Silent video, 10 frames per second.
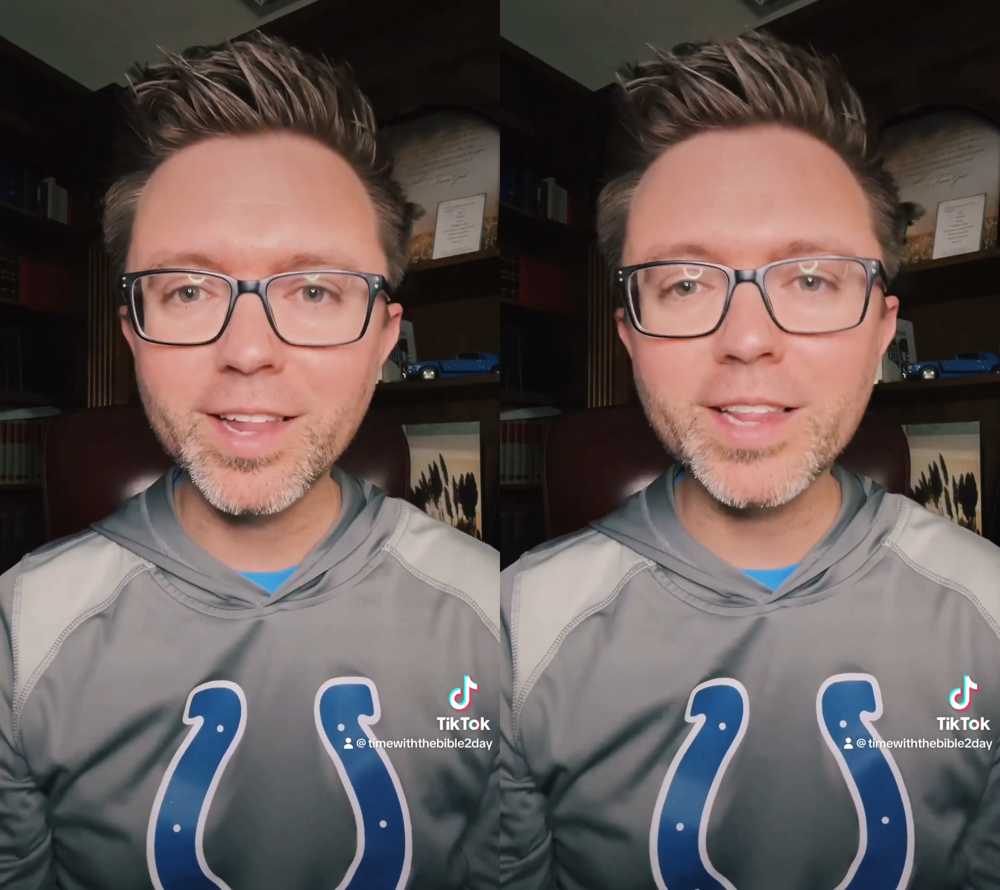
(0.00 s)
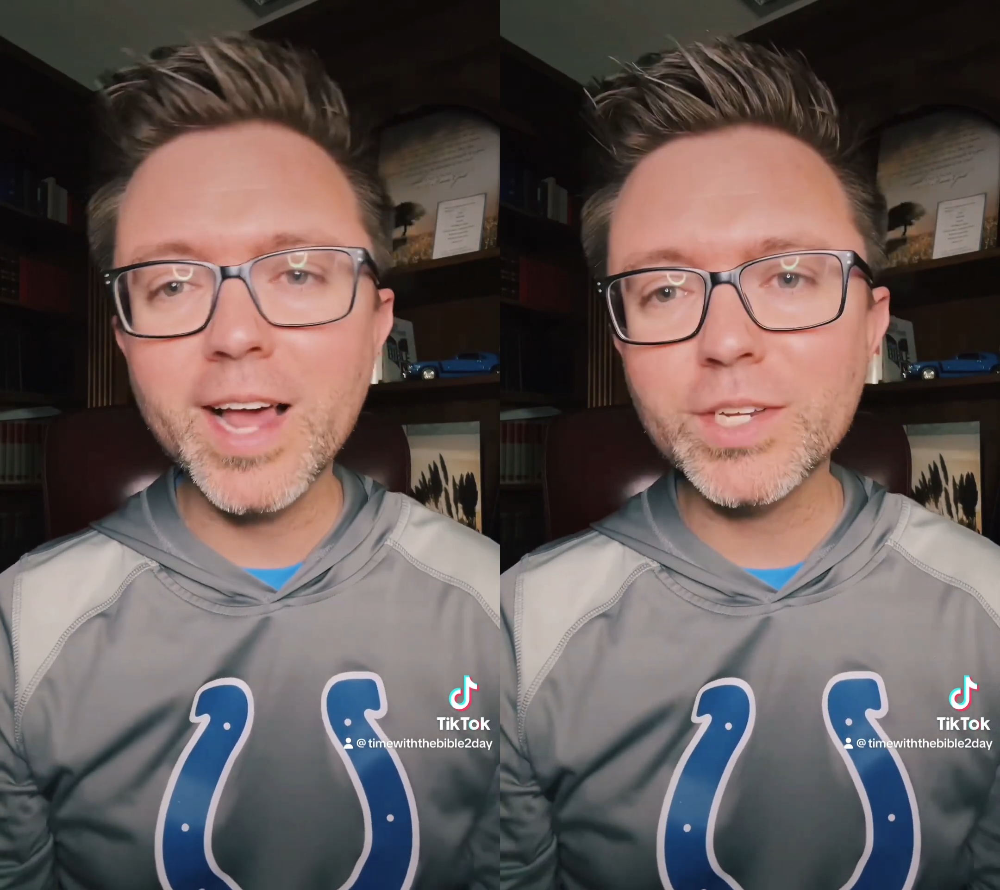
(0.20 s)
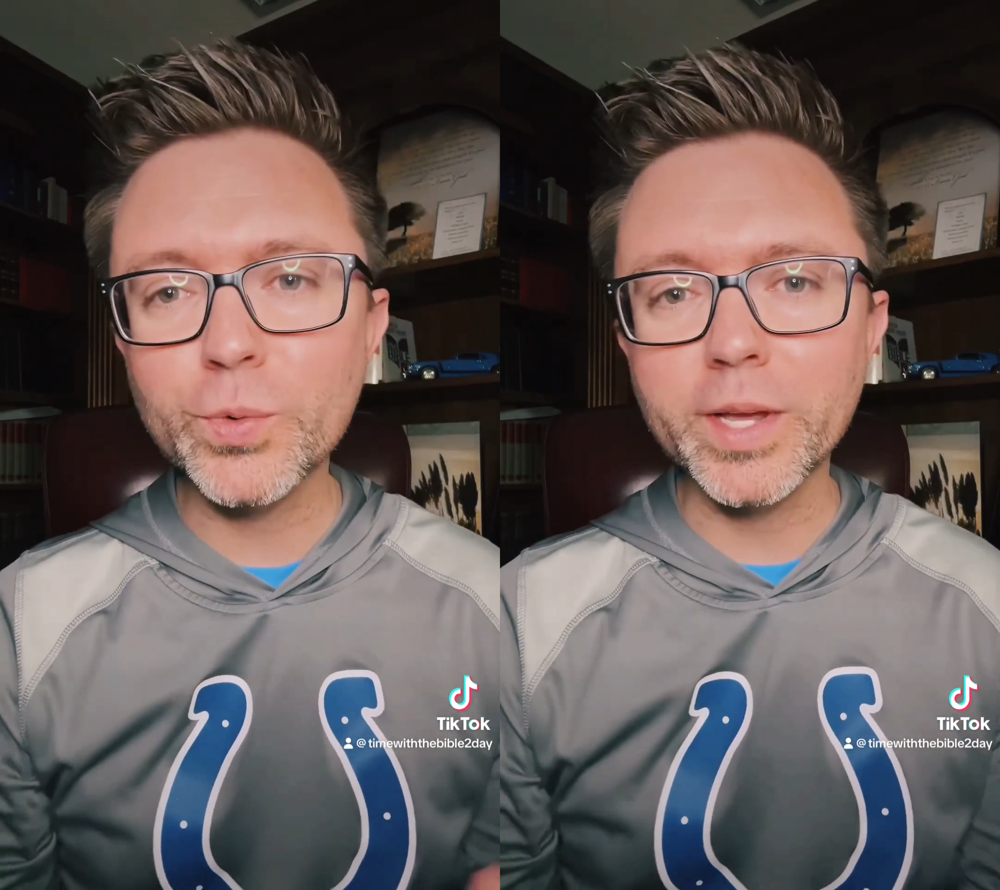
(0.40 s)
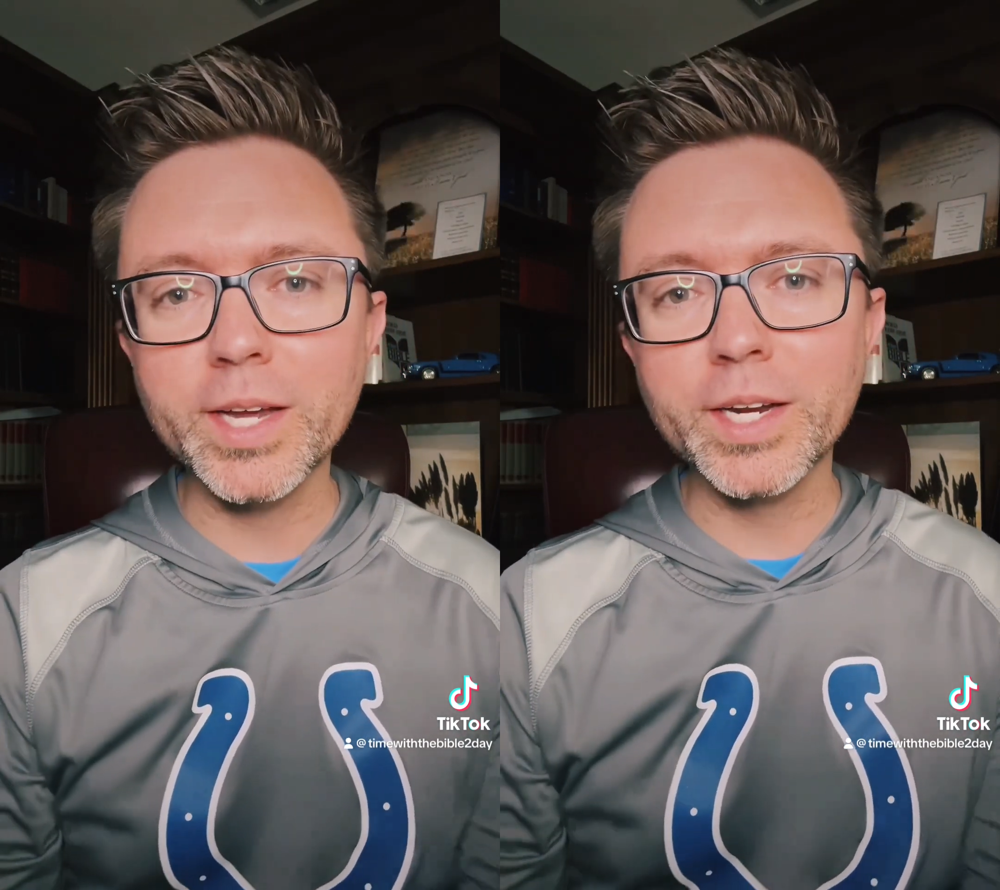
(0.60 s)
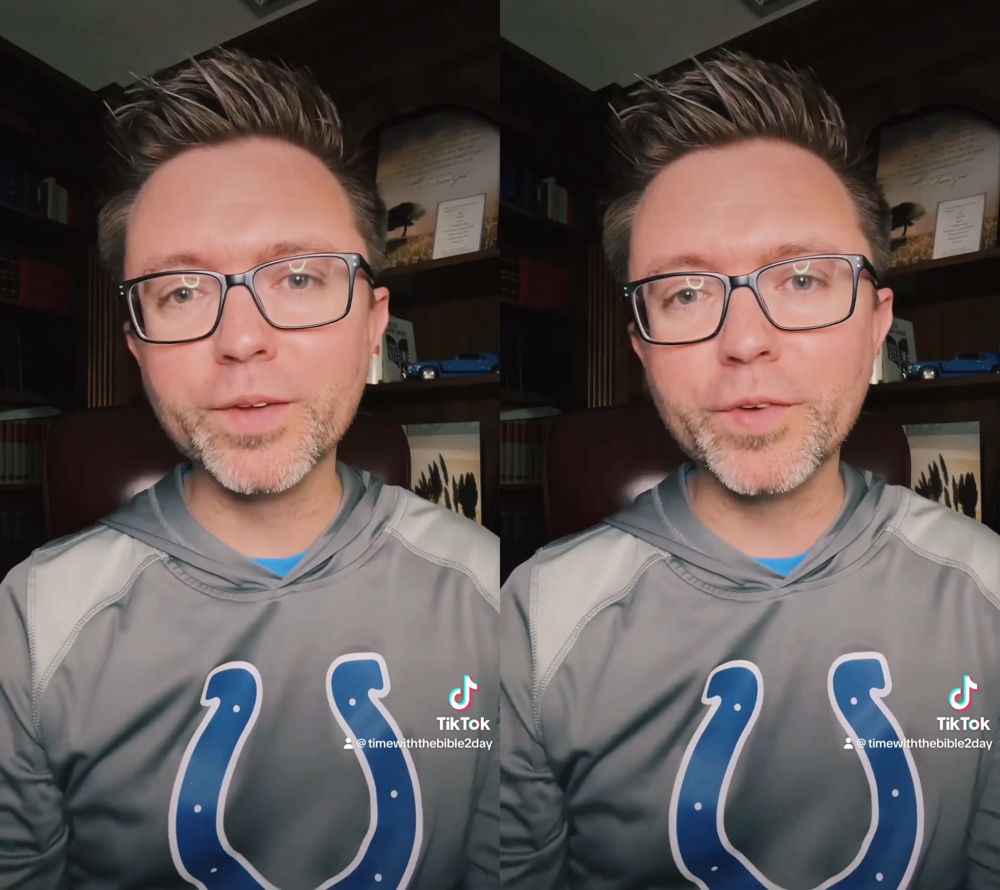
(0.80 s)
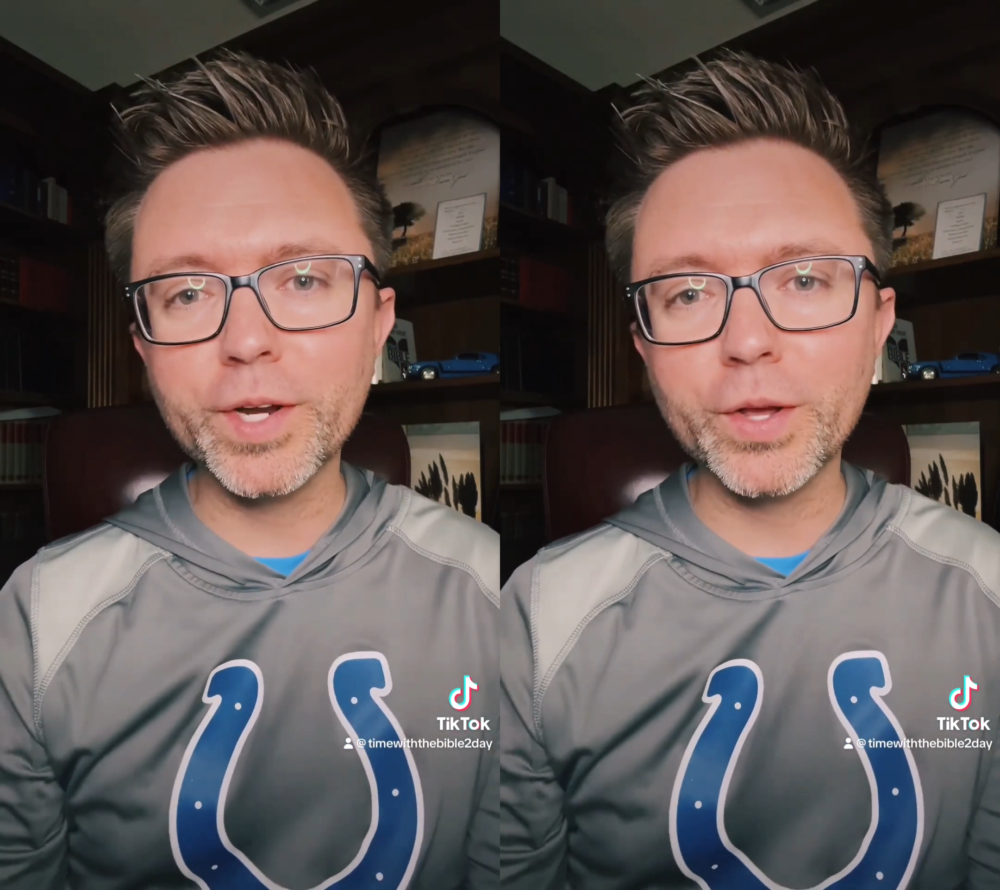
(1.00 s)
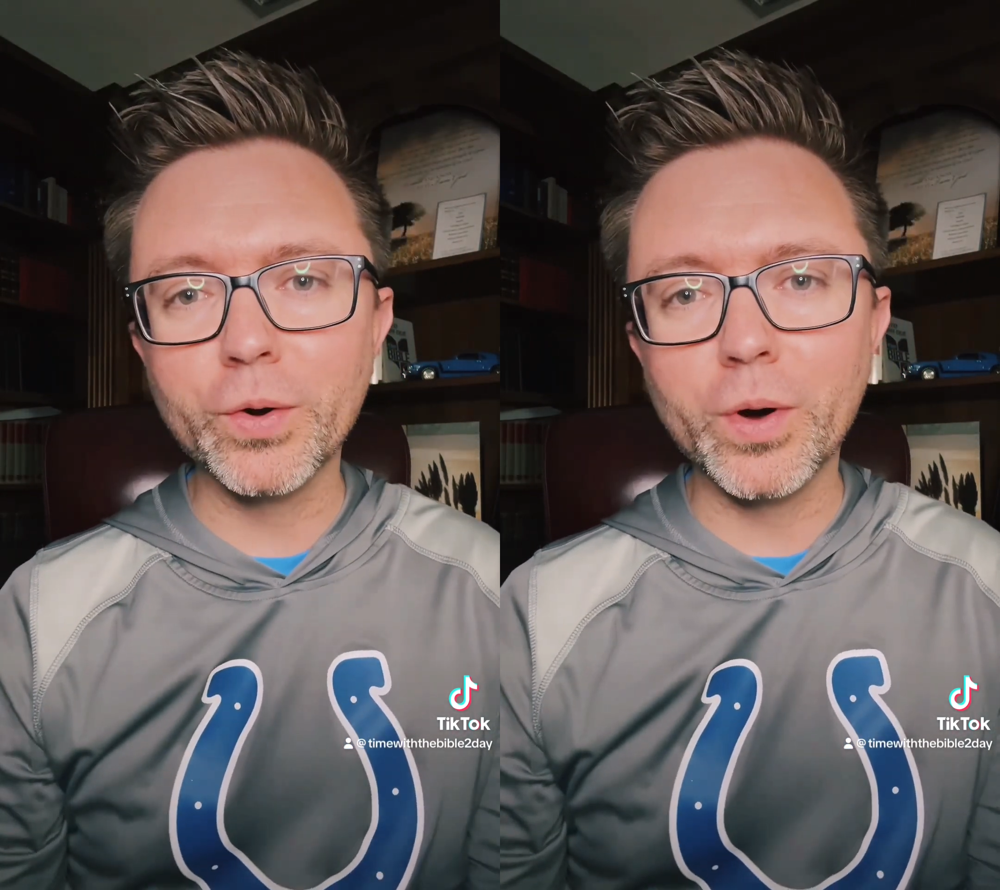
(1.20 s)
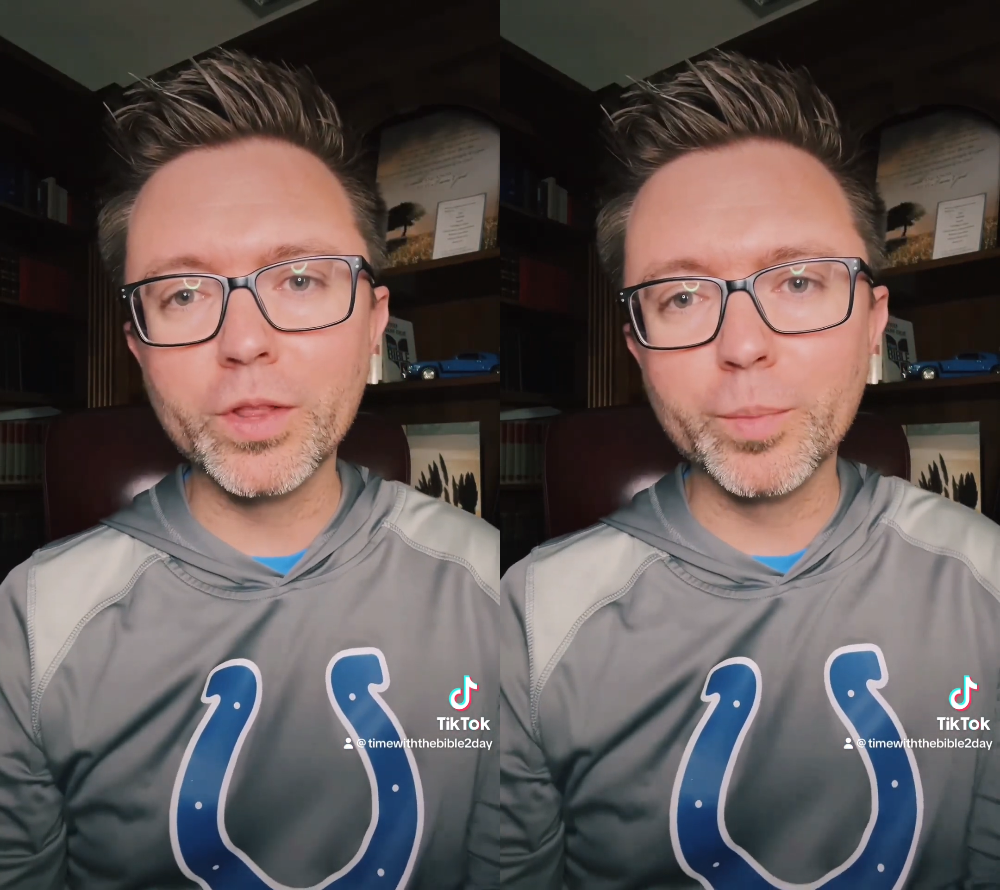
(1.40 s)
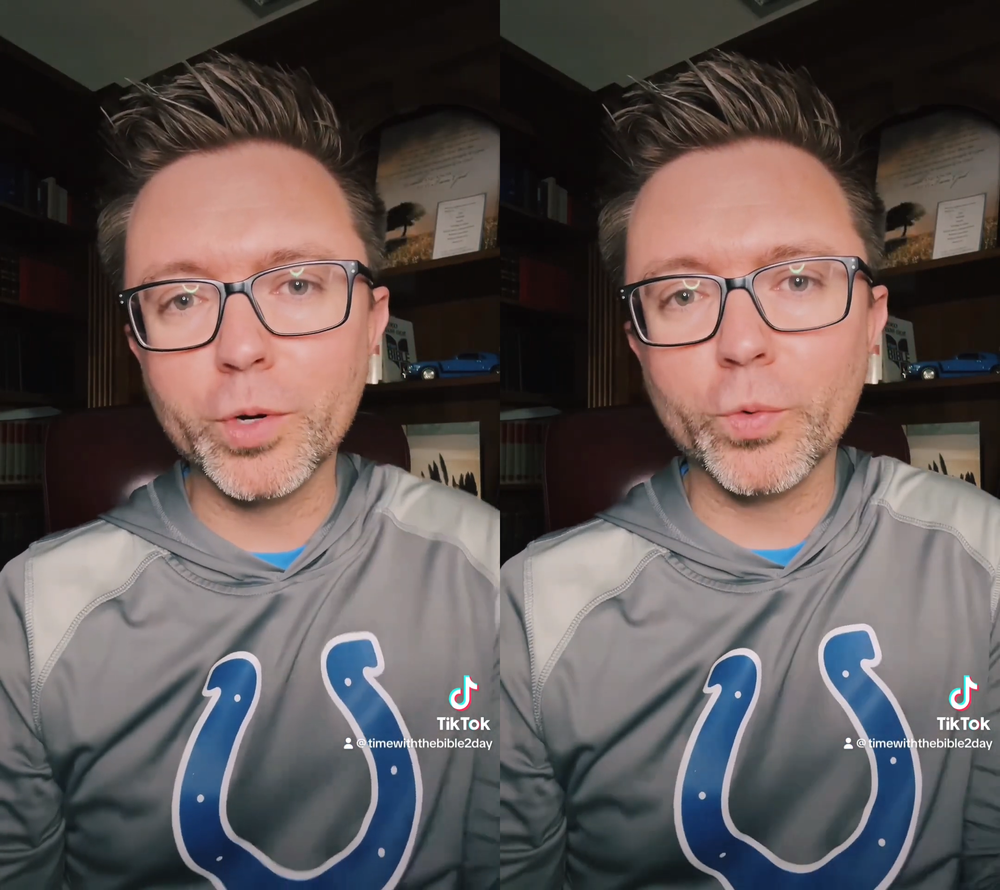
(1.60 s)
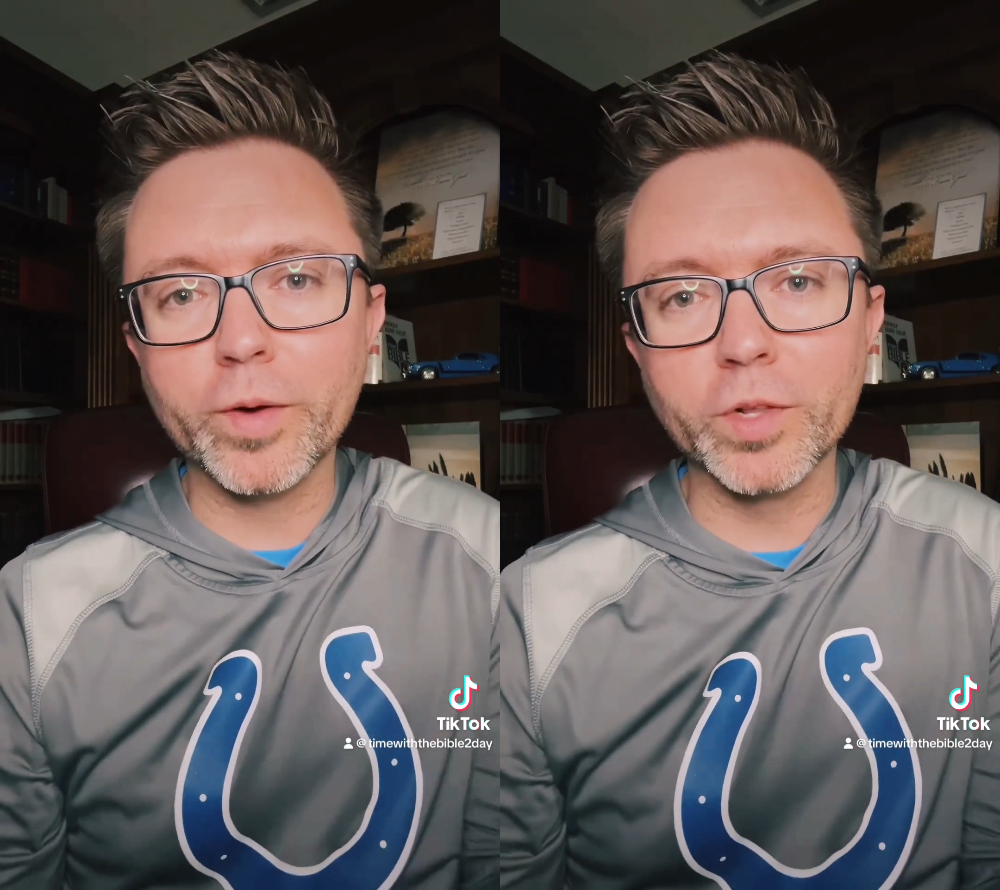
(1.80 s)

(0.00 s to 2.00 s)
Like last week, I did a video on the book of